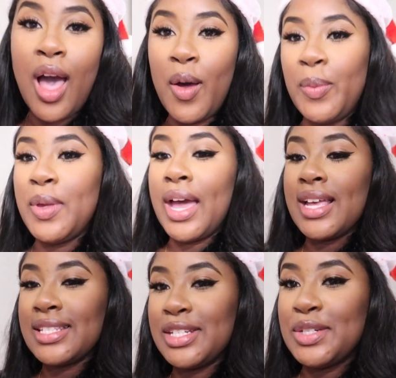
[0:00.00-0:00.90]
I hope you
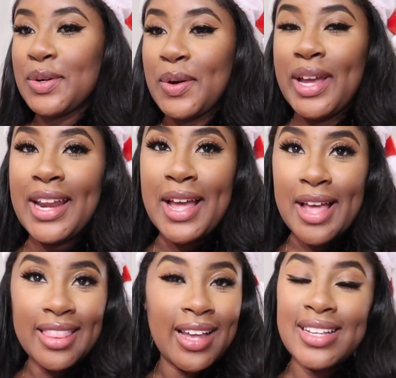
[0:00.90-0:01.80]
guys enjoyed.
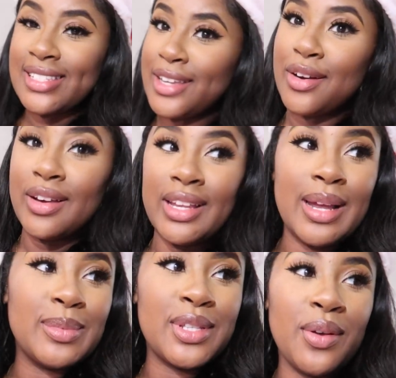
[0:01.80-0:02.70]
like I said earlier,
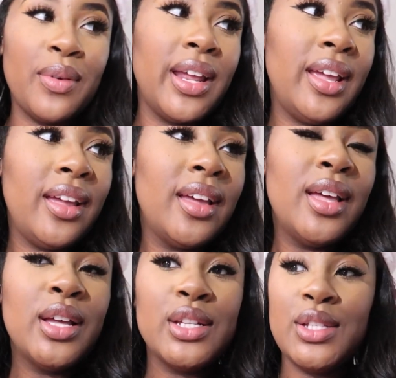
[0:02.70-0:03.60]
I'm so ready
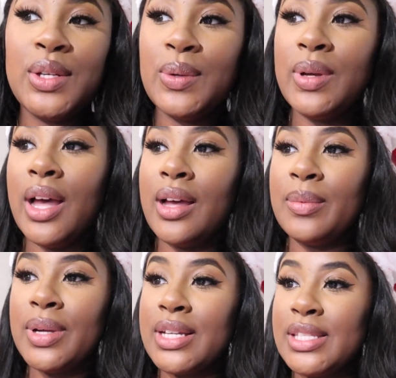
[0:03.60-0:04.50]
to
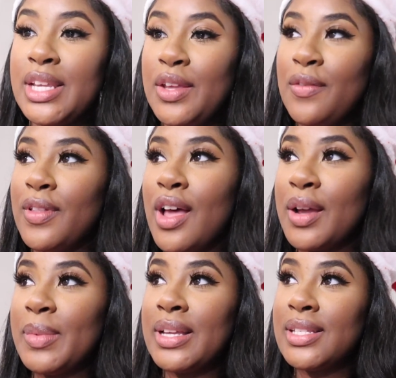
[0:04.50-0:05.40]
um, continue
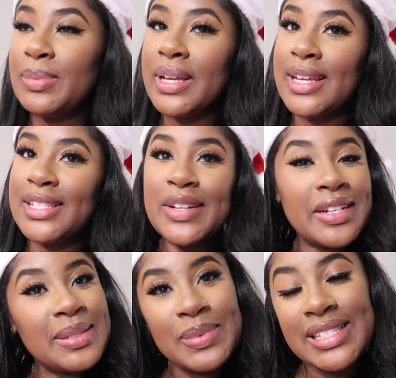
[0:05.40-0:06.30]
Vlogmas because
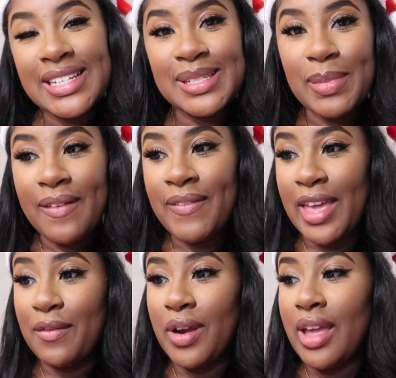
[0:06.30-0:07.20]
Christmas is my
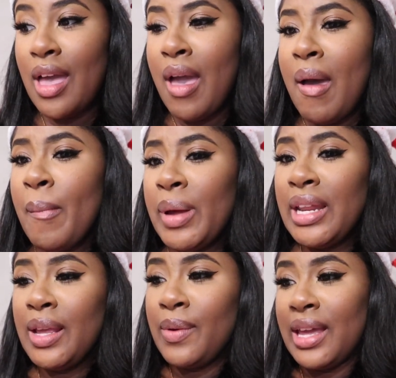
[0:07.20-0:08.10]
favorite. But
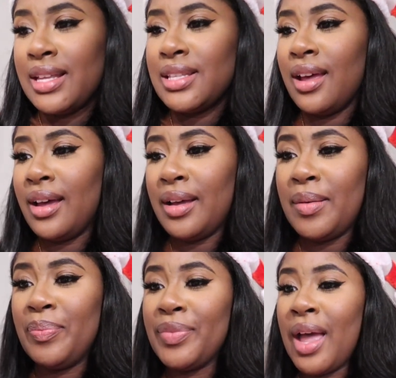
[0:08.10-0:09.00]
anyways,
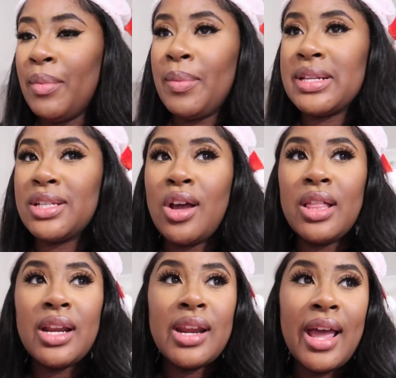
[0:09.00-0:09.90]
um, I'm about to
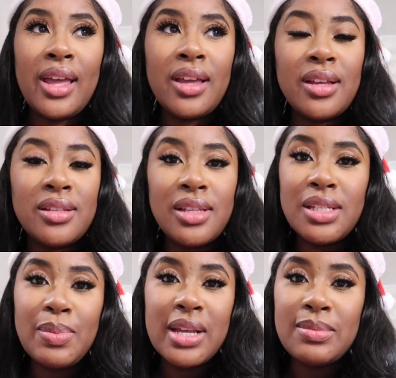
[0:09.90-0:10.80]
call it a night because
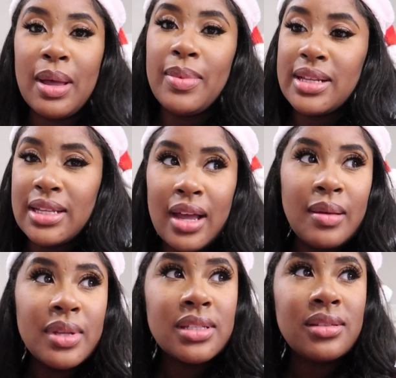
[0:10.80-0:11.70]
it's past my
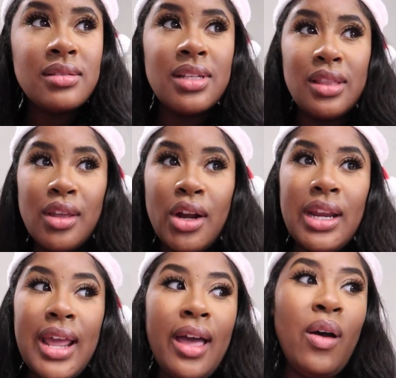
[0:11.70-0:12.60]
bedtime. It's
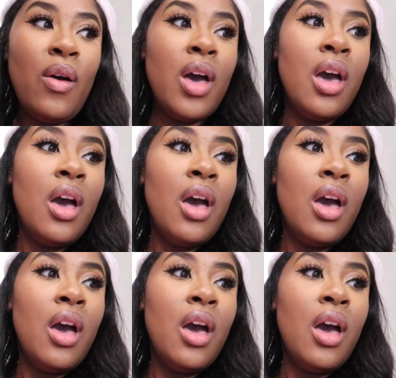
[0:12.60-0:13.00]
10.30 now.